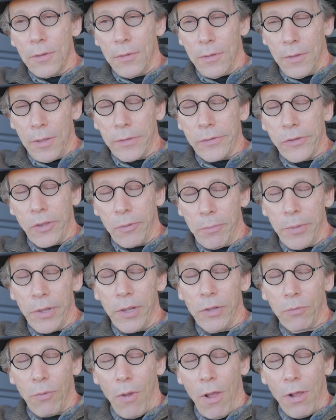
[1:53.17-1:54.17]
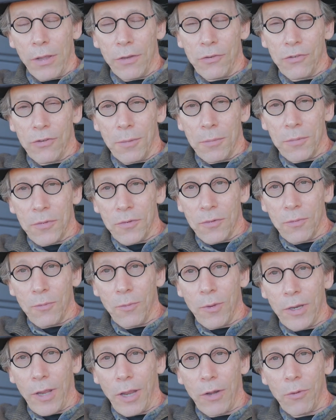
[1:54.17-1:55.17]
That can build rocket ships.
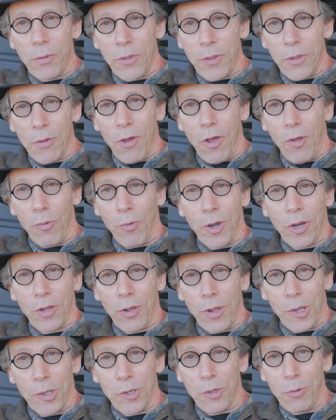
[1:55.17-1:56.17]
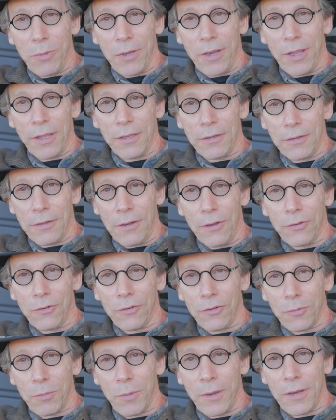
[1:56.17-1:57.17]
What, I don't know whether you want to call it human-like
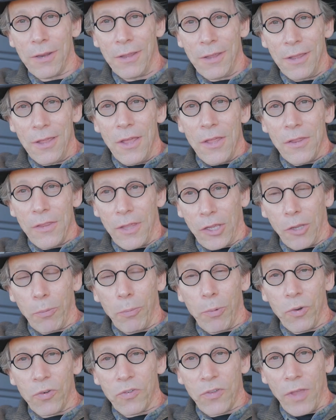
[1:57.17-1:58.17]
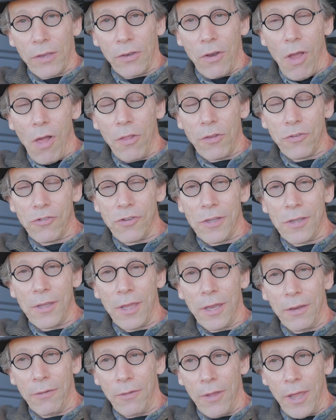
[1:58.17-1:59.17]
intelligence, but that can produce technology
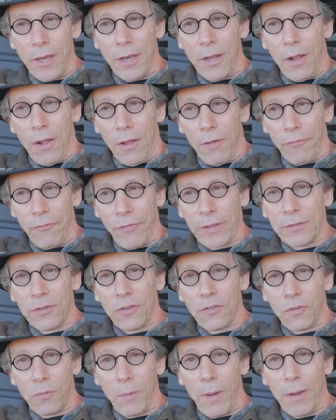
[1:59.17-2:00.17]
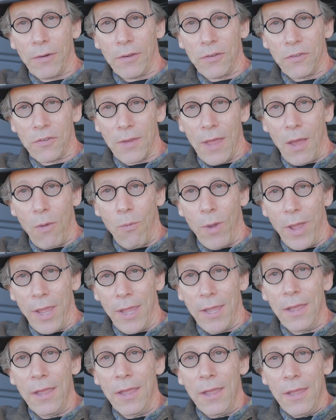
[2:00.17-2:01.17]
and affect its surroundings in that
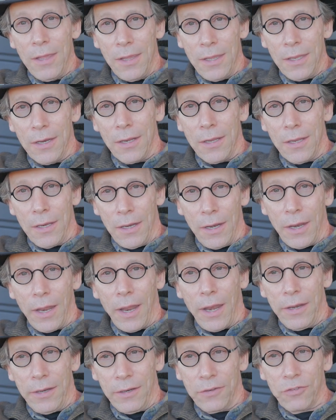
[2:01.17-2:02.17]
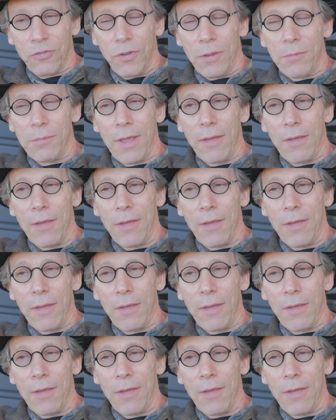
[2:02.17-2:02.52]
way at an extreme